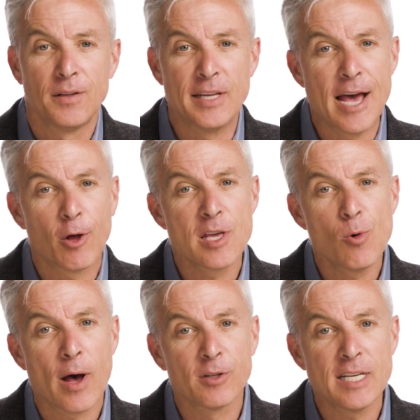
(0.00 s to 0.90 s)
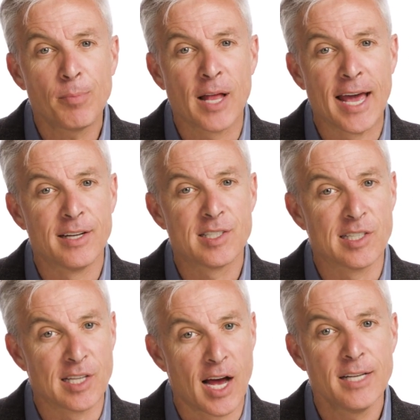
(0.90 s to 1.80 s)
The LULD plan is
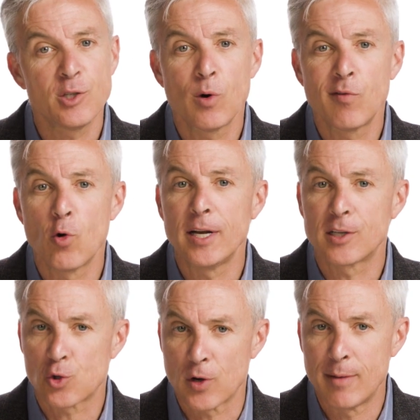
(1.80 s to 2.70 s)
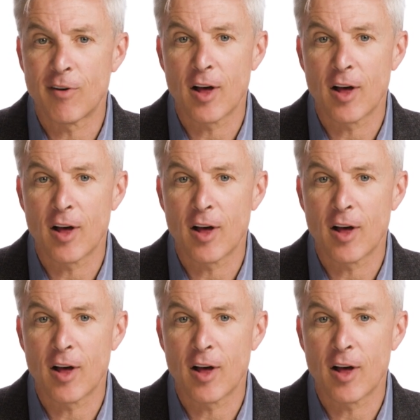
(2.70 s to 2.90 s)
designed to avoid extreme